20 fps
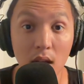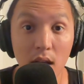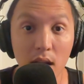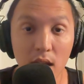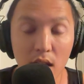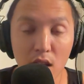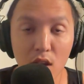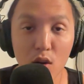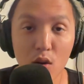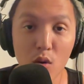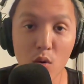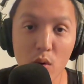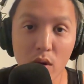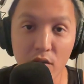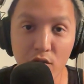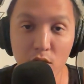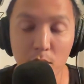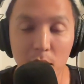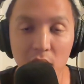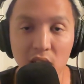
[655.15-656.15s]
Hello,
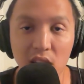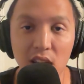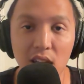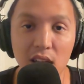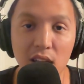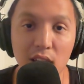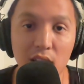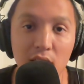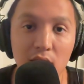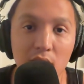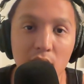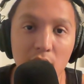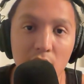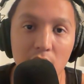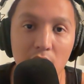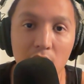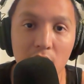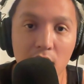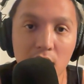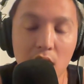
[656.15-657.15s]
everybody,
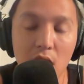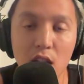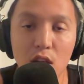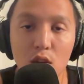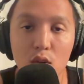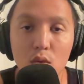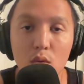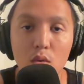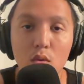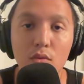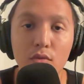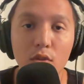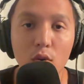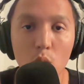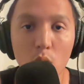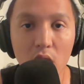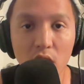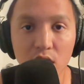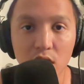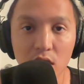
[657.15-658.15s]
and thank you for
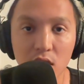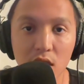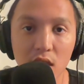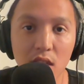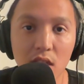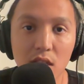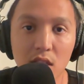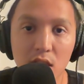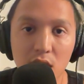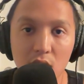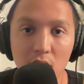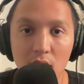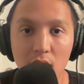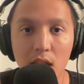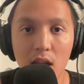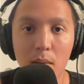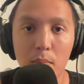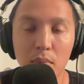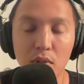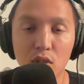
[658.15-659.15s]
watching this
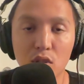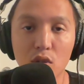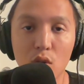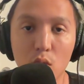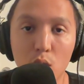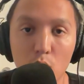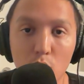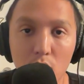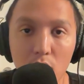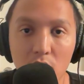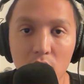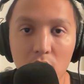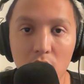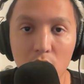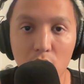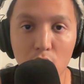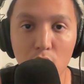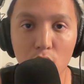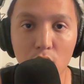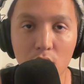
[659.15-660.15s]
episode
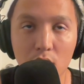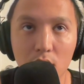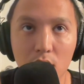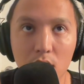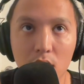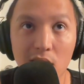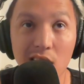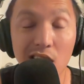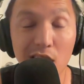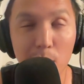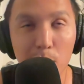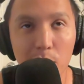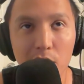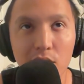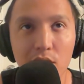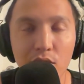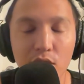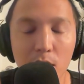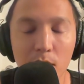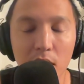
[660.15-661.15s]
or clip
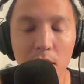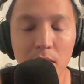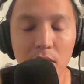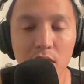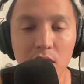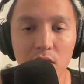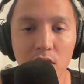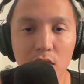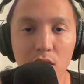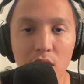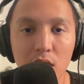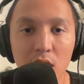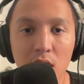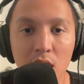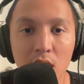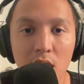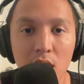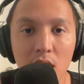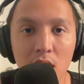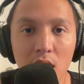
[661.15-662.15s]
from episode.
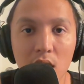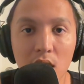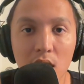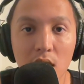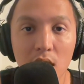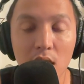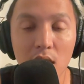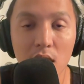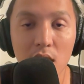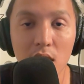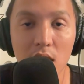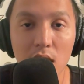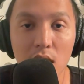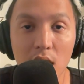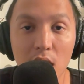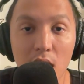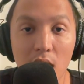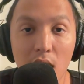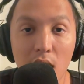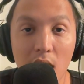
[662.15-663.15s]

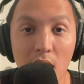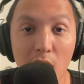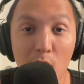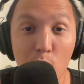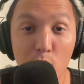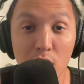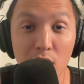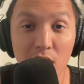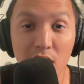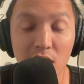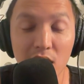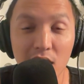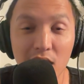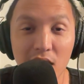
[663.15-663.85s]
I would